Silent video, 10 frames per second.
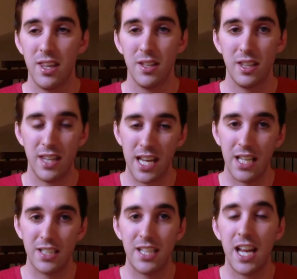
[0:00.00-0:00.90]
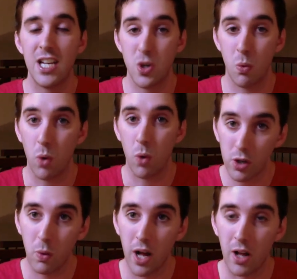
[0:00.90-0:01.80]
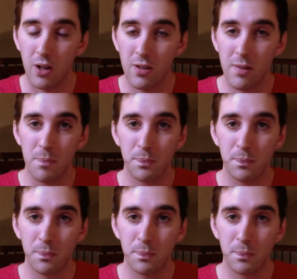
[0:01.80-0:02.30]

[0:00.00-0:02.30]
they tend to work well